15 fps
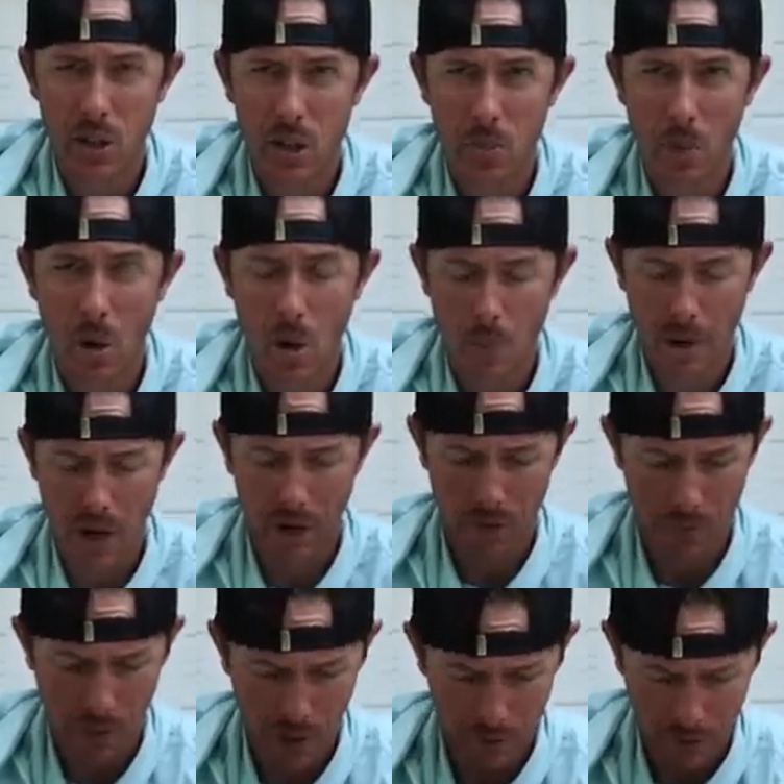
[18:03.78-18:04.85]
a
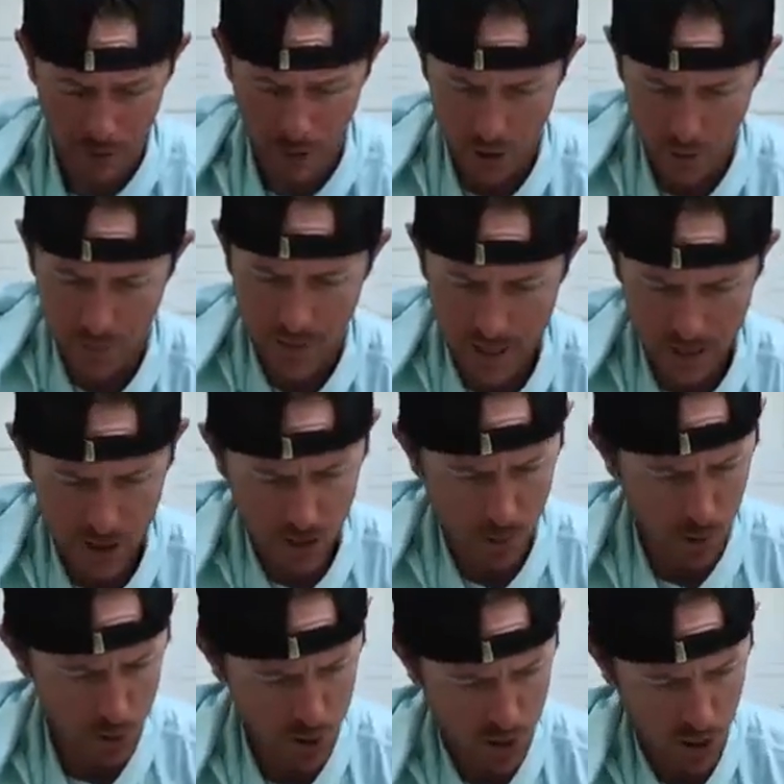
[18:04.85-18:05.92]
smallmouth buffalo. That's the
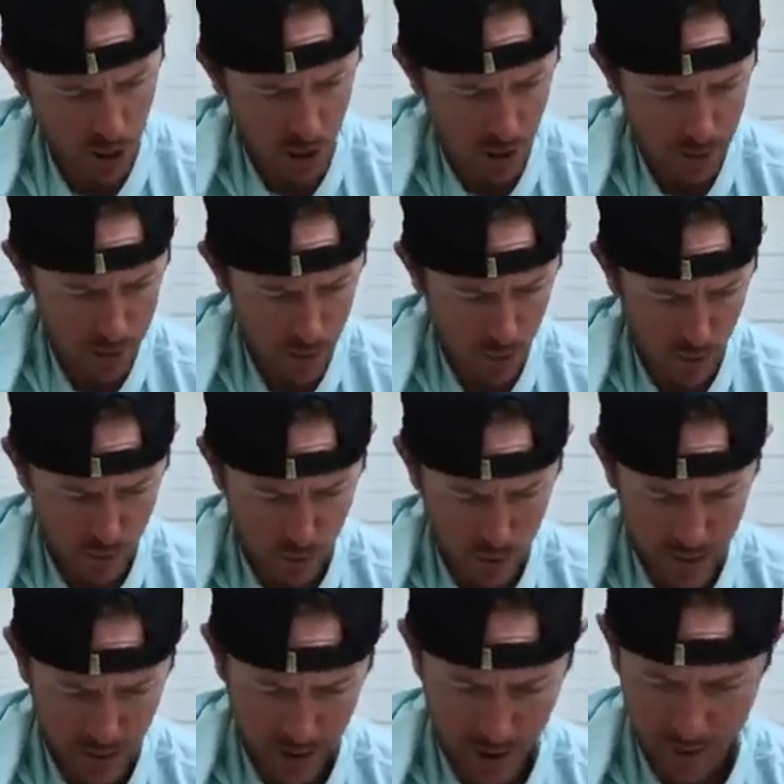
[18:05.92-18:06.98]
most common one
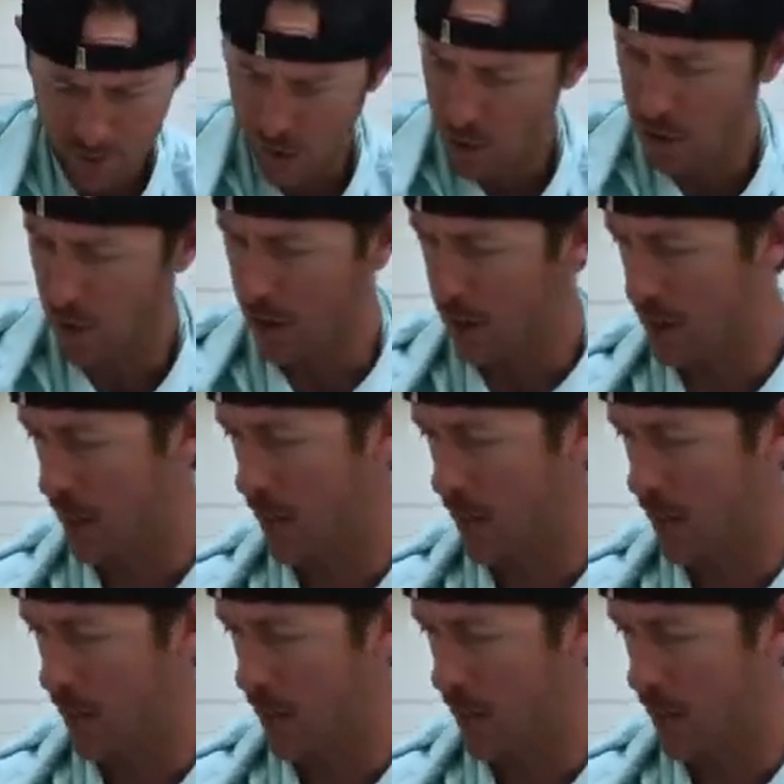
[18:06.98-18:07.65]
we have here in